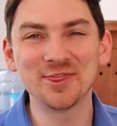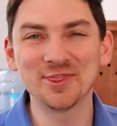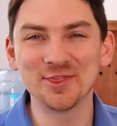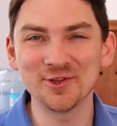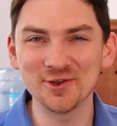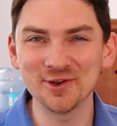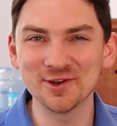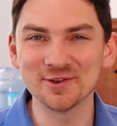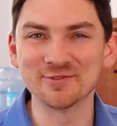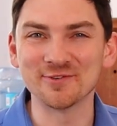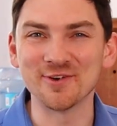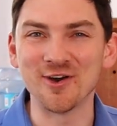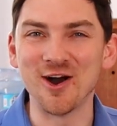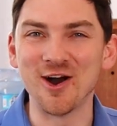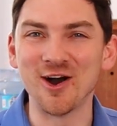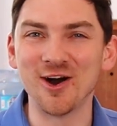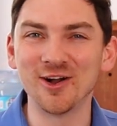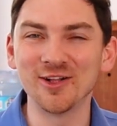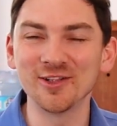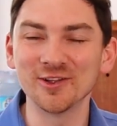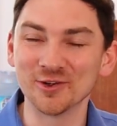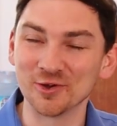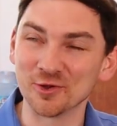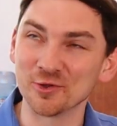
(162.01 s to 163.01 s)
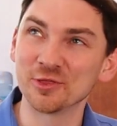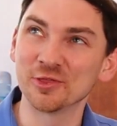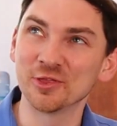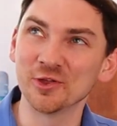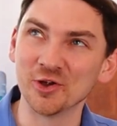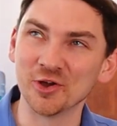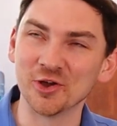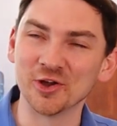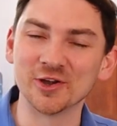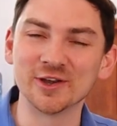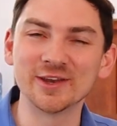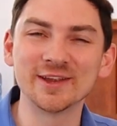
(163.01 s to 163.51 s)
Third of all, or
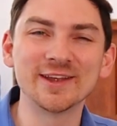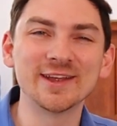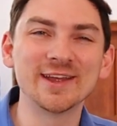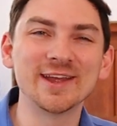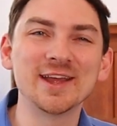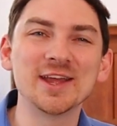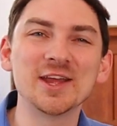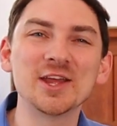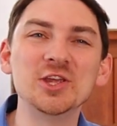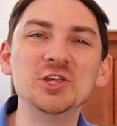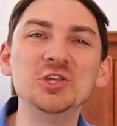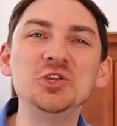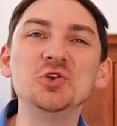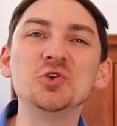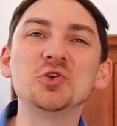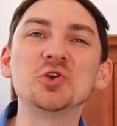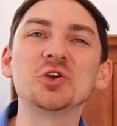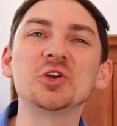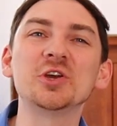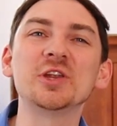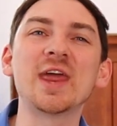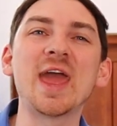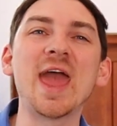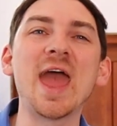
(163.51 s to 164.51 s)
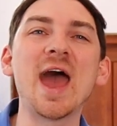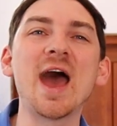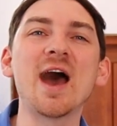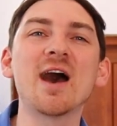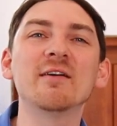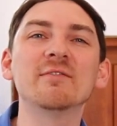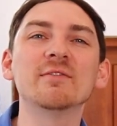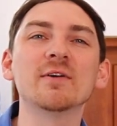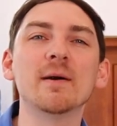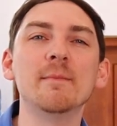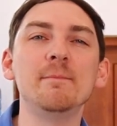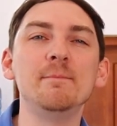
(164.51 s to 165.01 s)
third, you could have